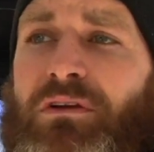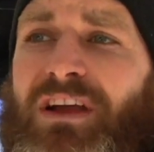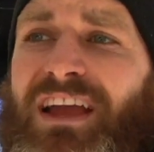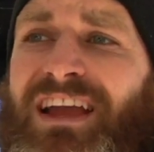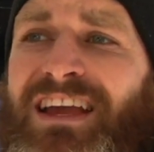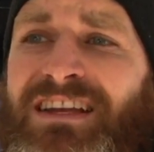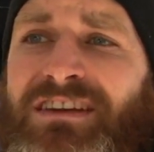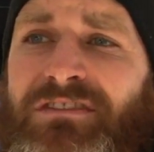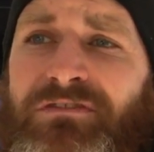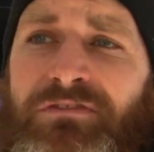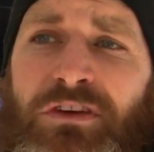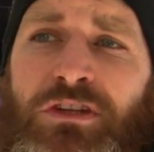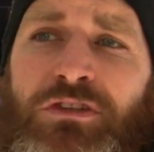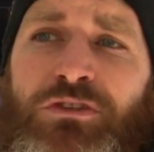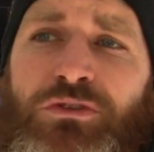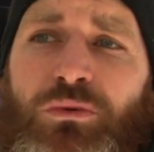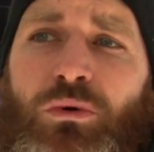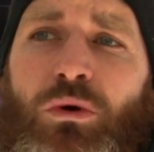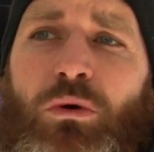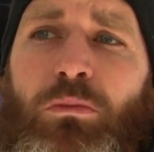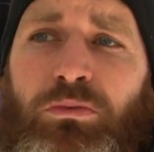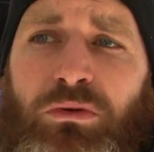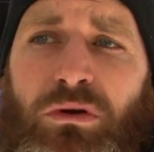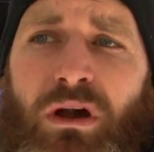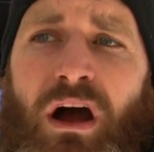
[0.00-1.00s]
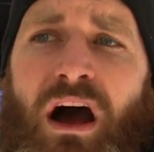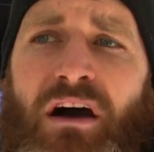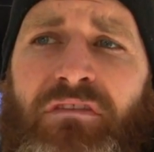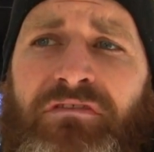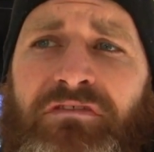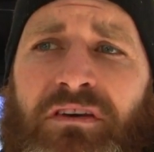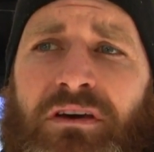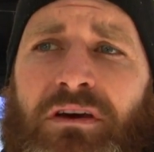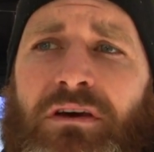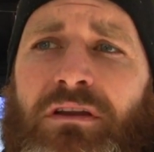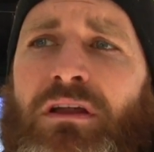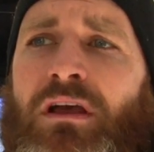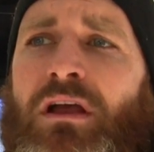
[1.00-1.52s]
individual
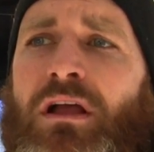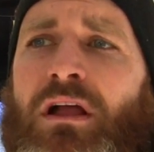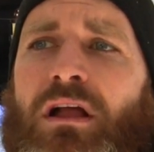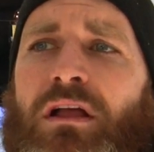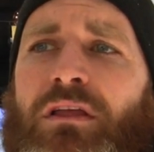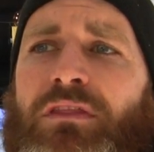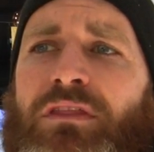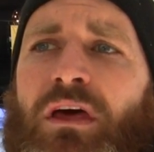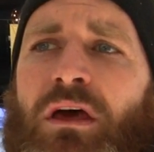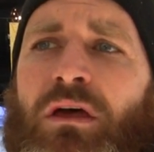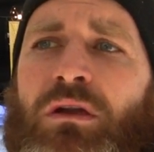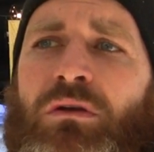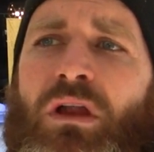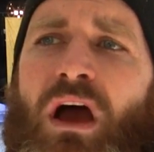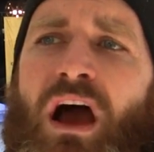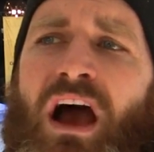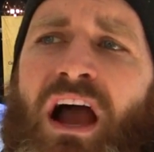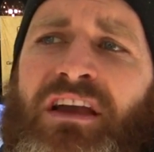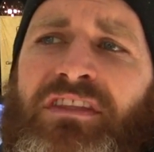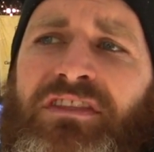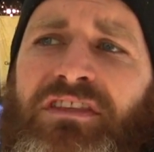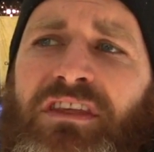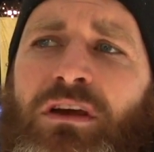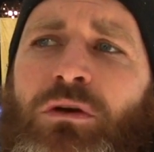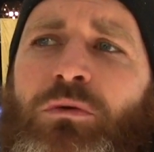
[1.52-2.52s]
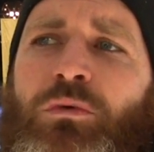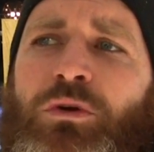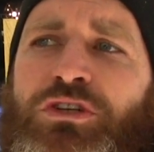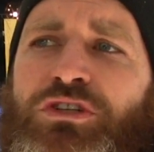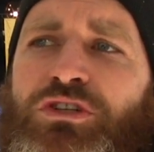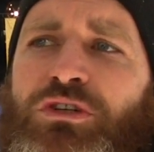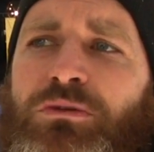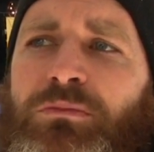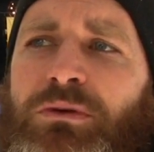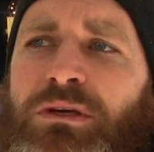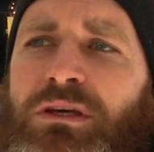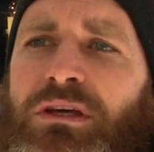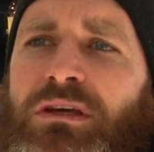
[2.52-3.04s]
profit, then I think we
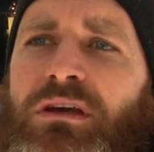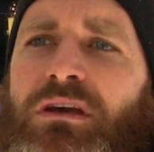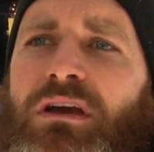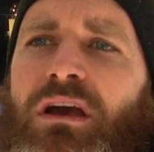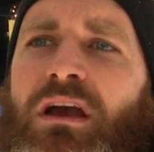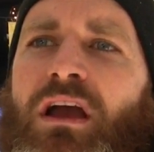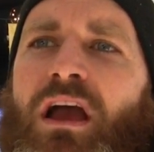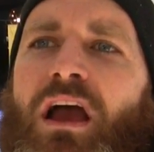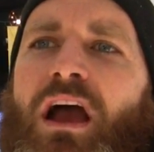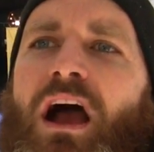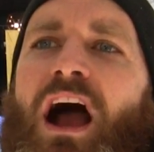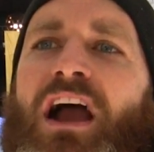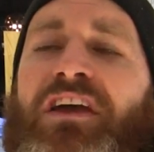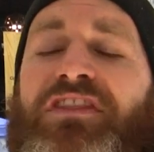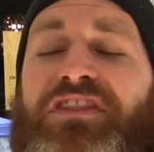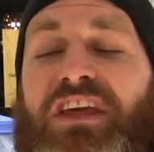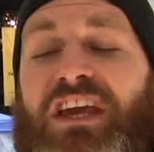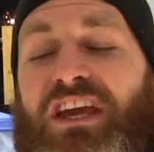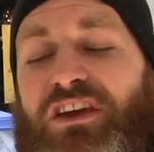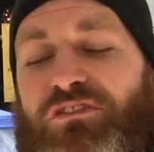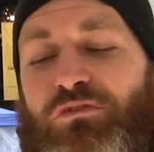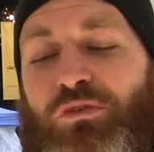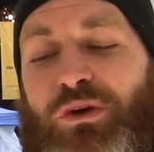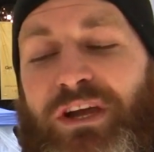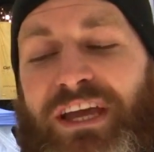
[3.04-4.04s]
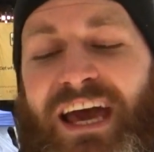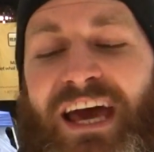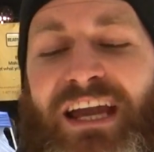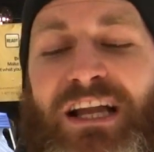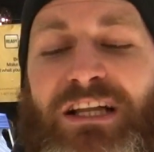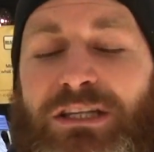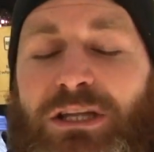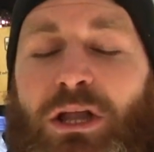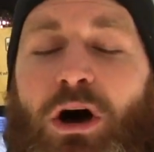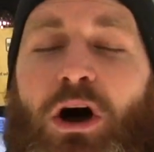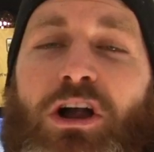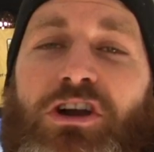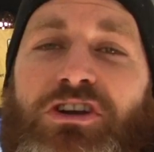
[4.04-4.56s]
should be. I think if we had a
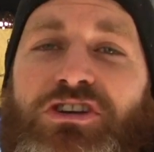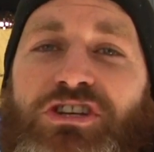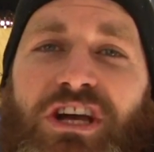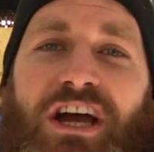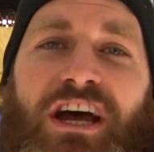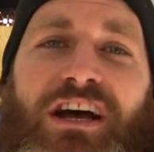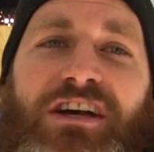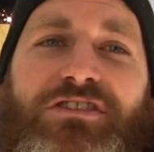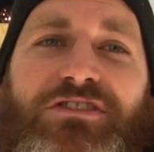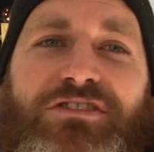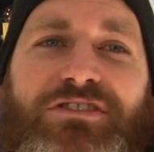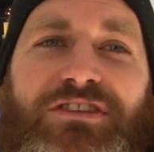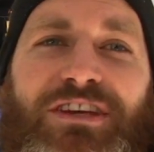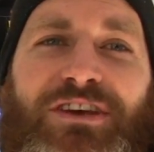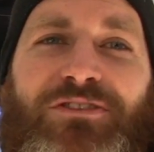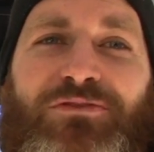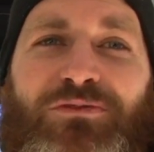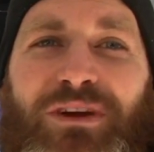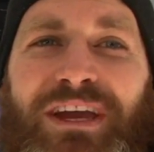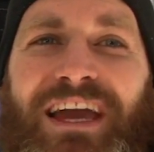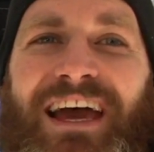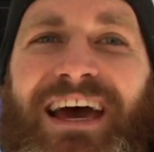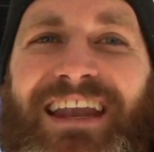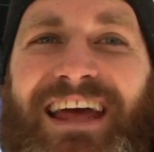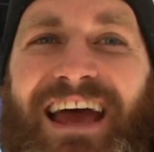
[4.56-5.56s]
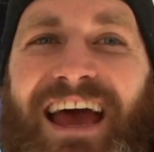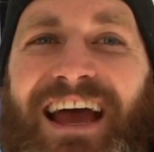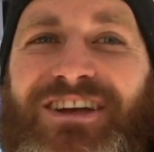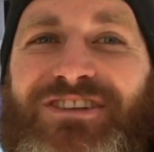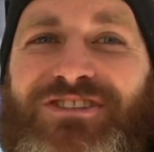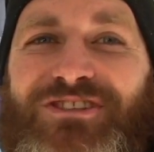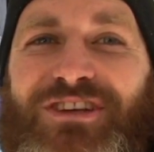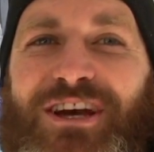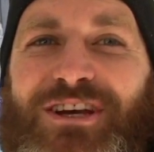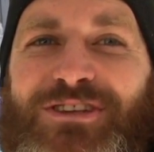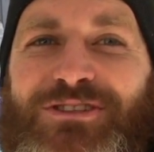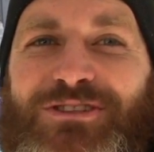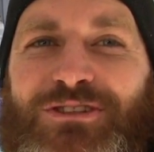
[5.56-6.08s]
largesse, if we had
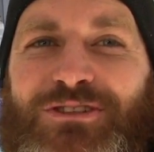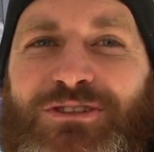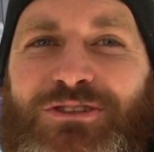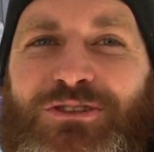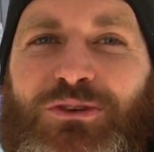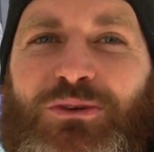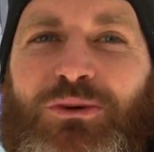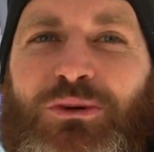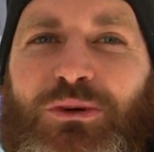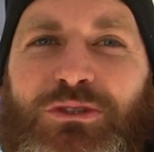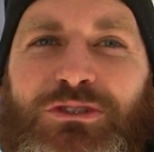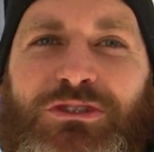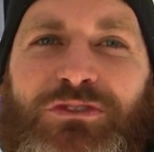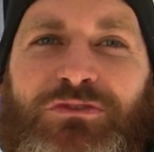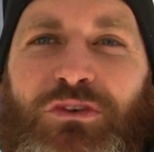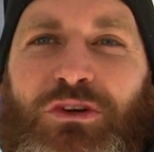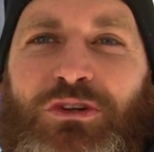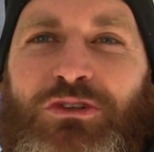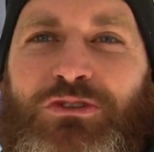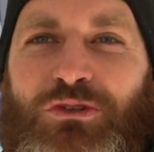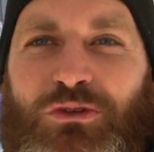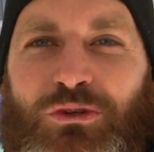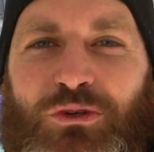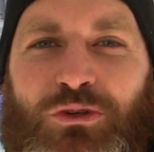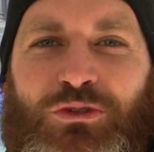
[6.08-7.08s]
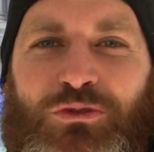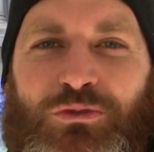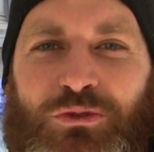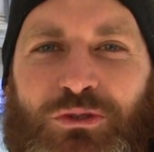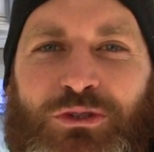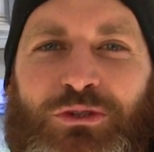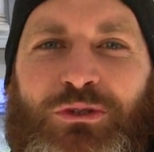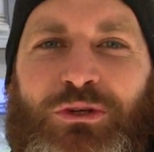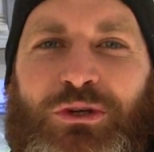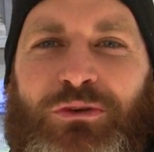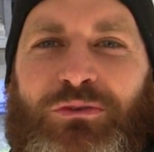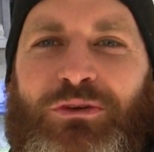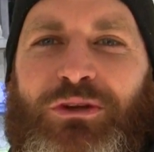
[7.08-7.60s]
excess in schools, if our schools were
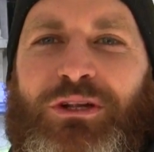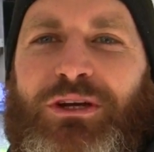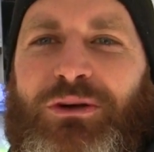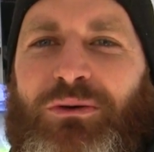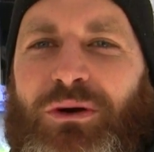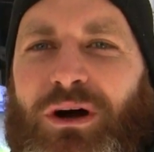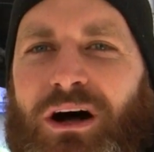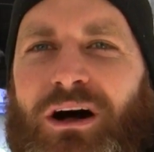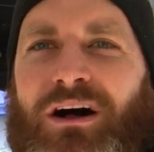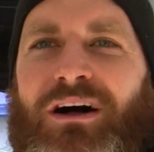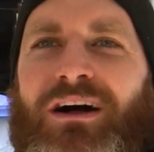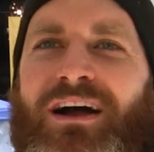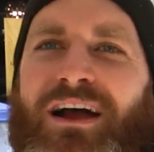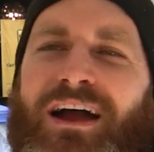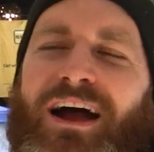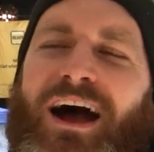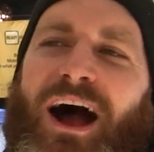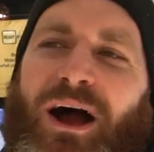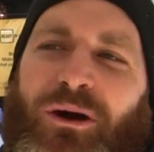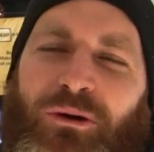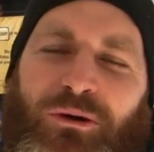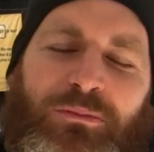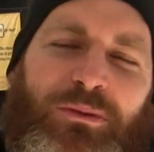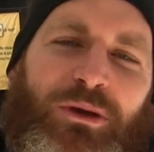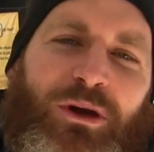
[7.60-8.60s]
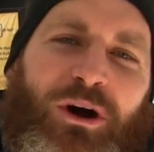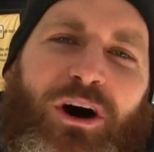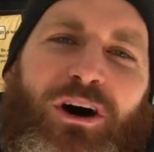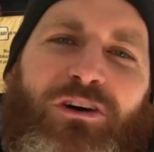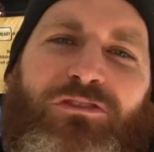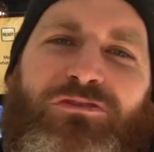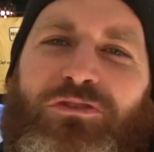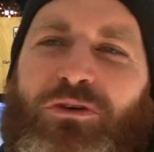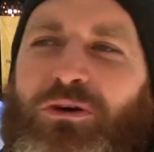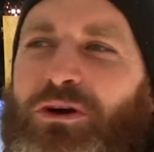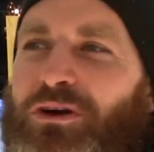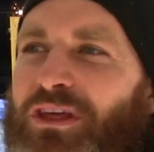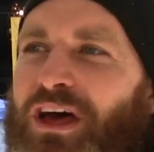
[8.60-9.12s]
doing really well, I would be all
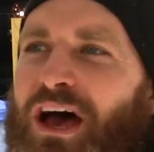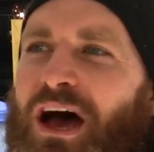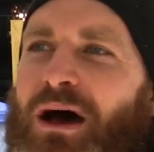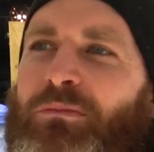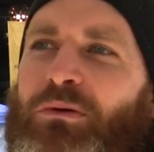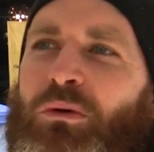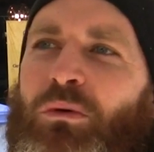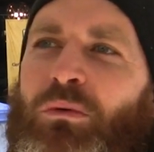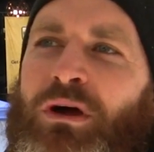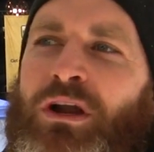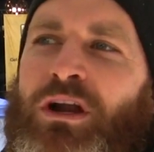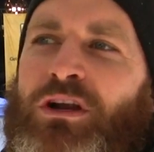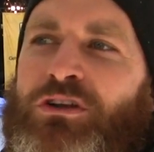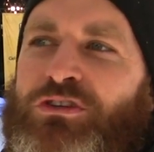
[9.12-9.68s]
for that. But